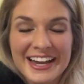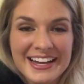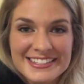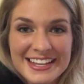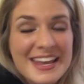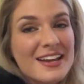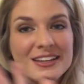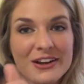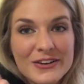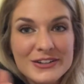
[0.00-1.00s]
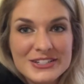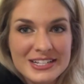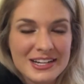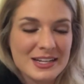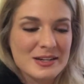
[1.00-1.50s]
guys. Y'all
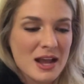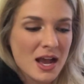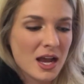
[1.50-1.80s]
understand.